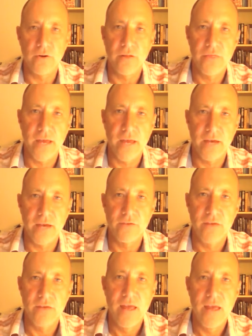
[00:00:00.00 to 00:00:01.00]

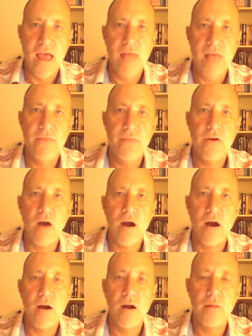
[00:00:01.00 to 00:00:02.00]
things. And there
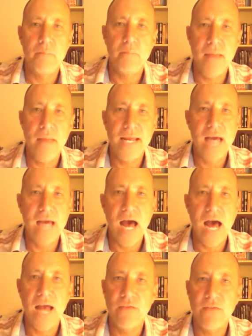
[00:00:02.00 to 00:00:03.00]
are many
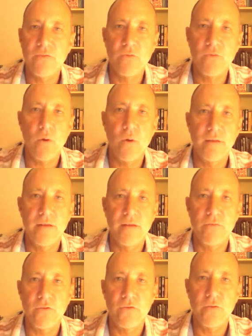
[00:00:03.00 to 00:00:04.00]
kinds of
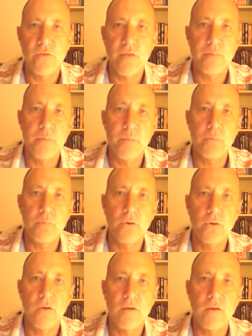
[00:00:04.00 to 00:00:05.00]
quantitative survey. The
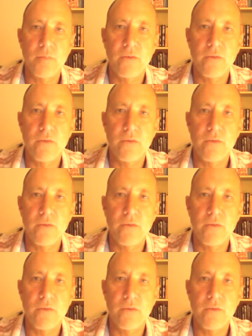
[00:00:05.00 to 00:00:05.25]
book talks about